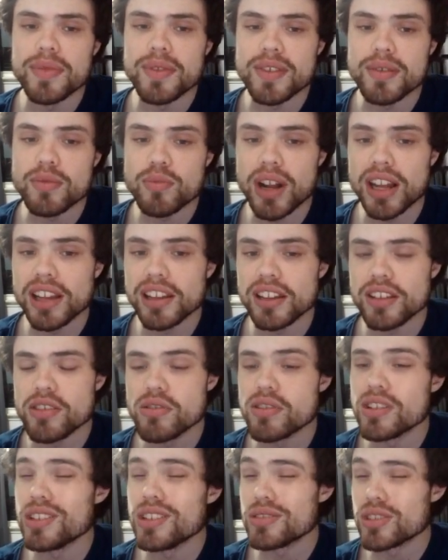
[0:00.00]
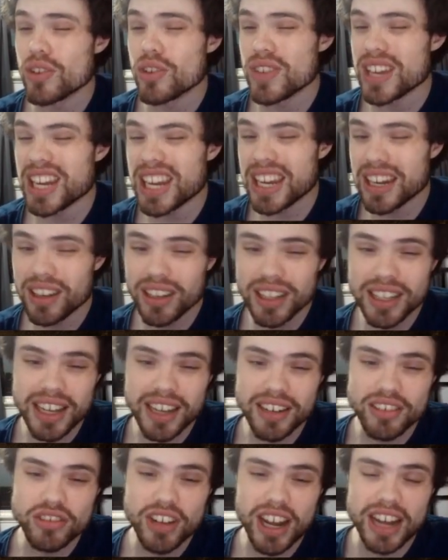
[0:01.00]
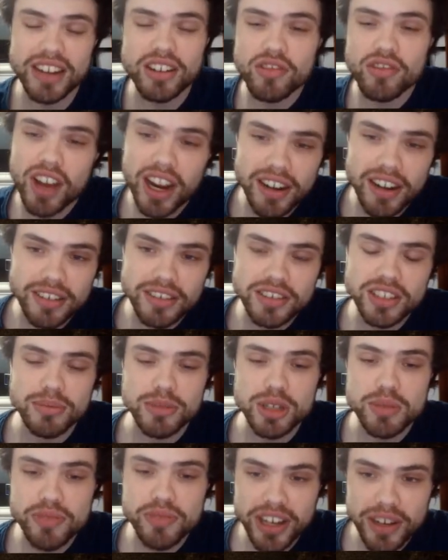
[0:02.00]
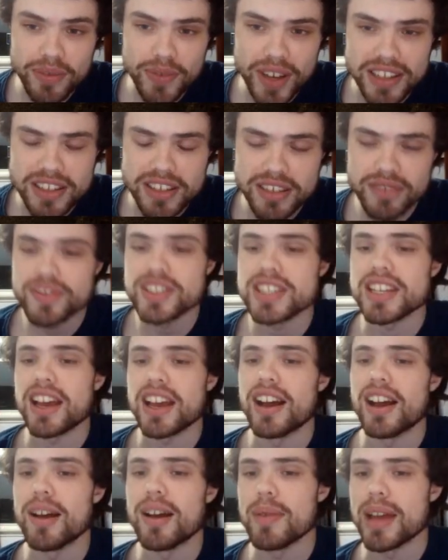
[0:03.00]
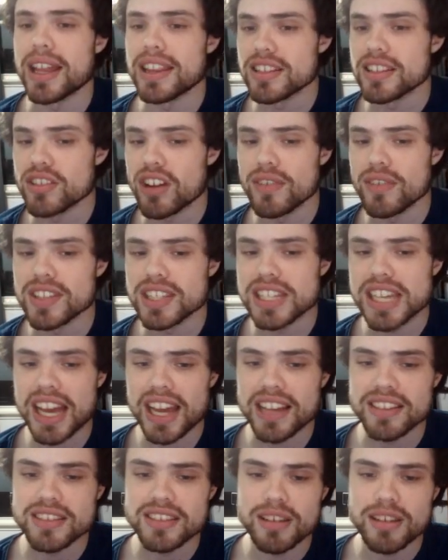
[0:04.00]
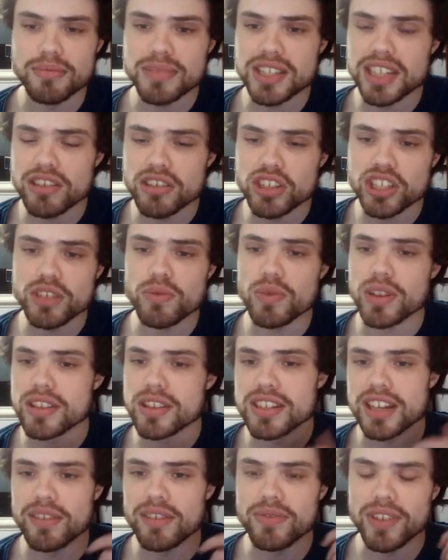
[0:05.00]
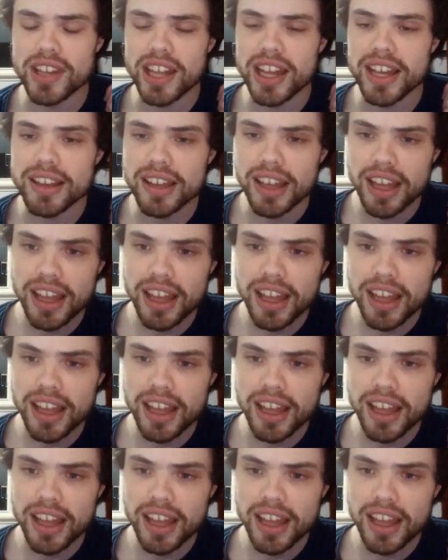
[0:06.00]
Well, you can do Soviet Italy and try to run some spring offensives, and this obviously has some synergy with stuff like